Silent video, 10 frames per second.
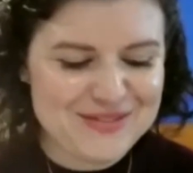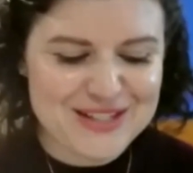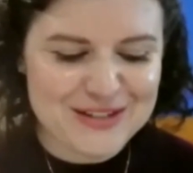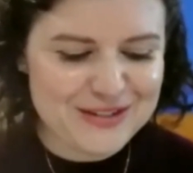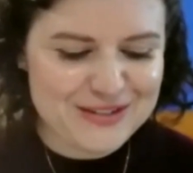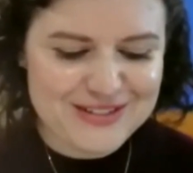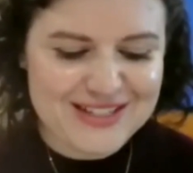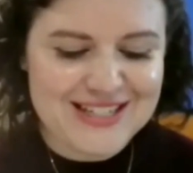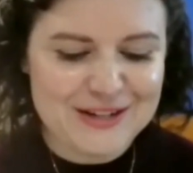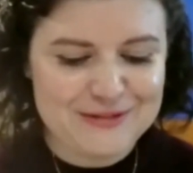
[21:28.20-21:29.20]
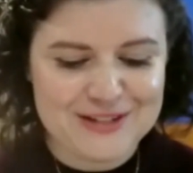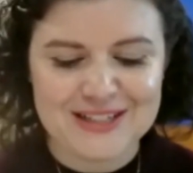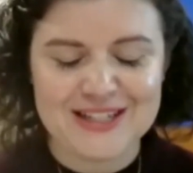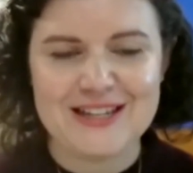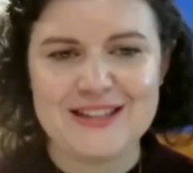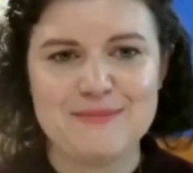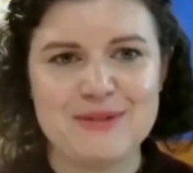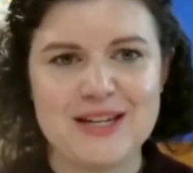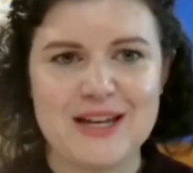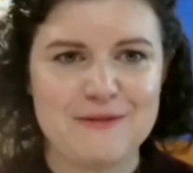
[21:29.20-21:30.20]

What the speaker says: So definitely there'd be a